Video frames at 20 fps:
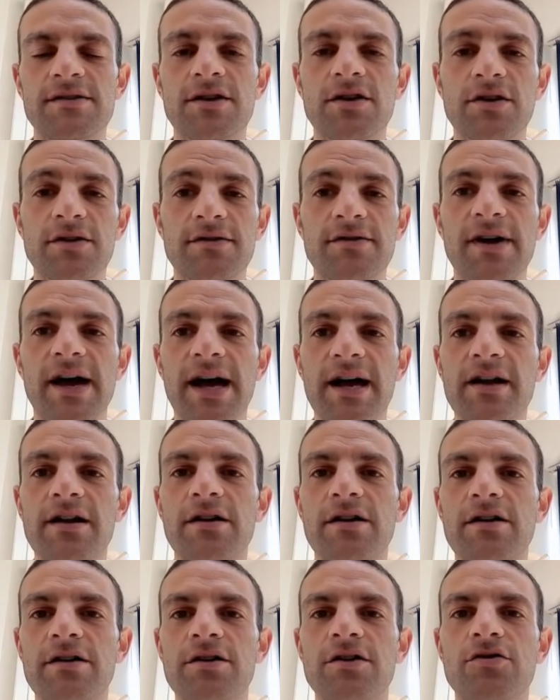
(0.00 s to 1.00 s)
a good
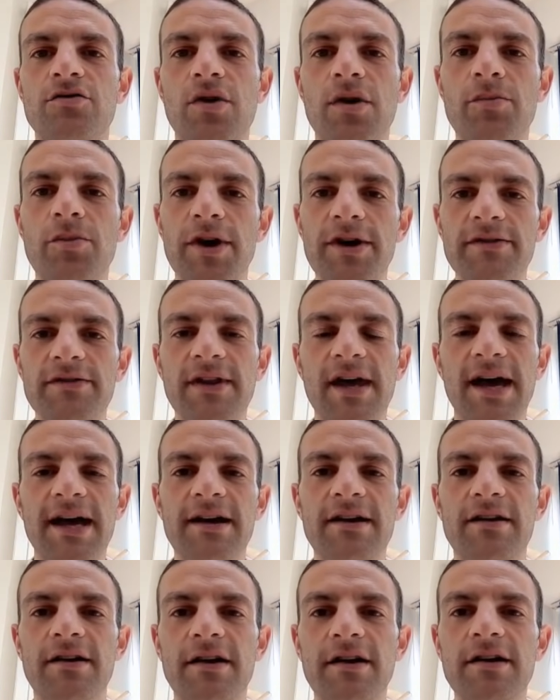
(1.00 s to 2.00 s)
tackler, a good robust
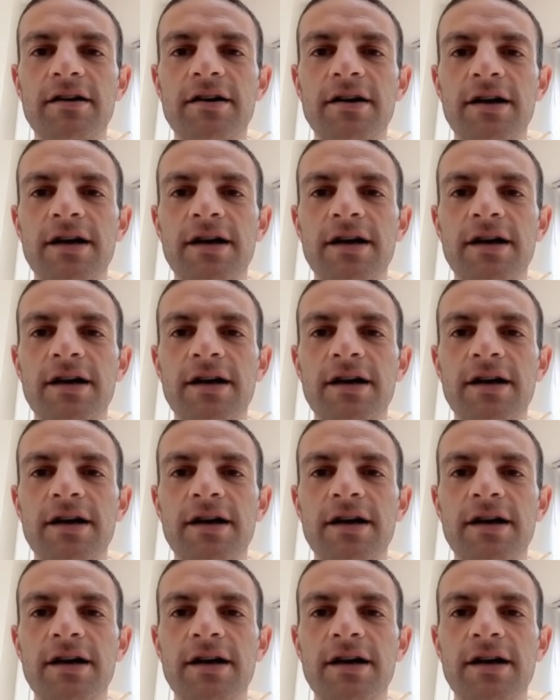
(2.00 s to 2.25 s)
tackler.